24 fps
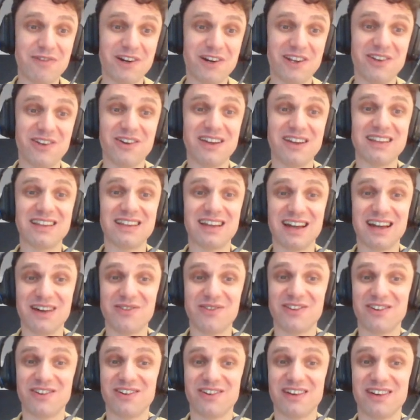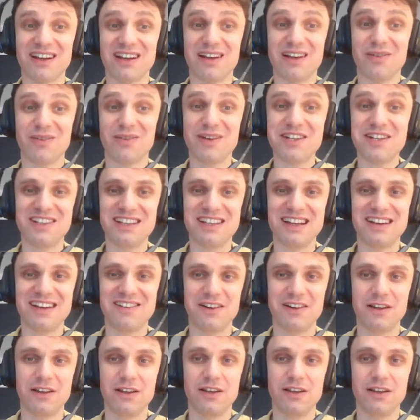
you encounter a questionnaire,